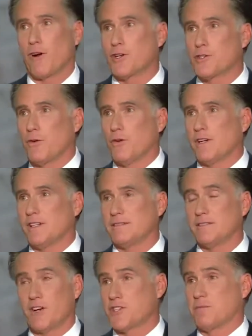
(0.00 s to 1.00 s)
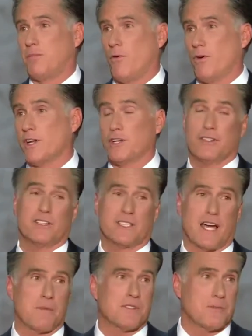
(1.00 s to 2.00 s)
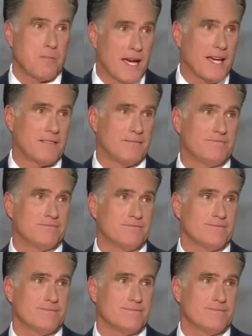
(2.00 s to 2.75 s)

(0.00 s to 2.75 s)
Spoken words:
for our joy, our support in good times and bad.